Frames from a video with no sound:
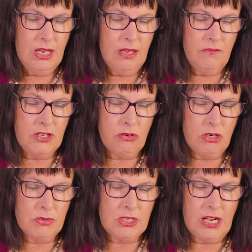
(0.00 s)

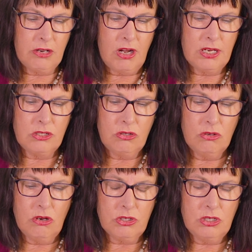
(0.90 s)
Victoria was downgraded
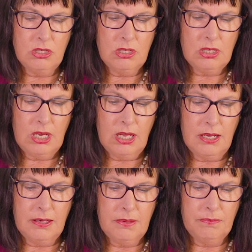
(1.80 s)
2 notches
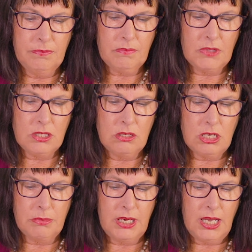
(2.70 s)
to
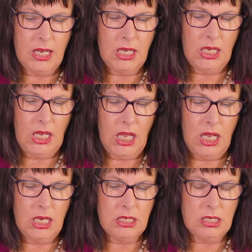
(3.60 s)
AA,
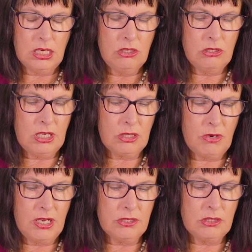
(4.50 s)
and New South
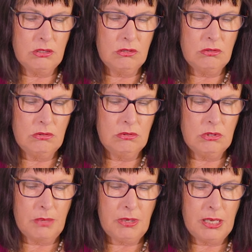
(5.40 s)
Wales to
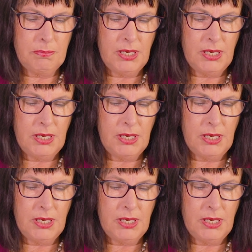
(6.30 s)
AA+.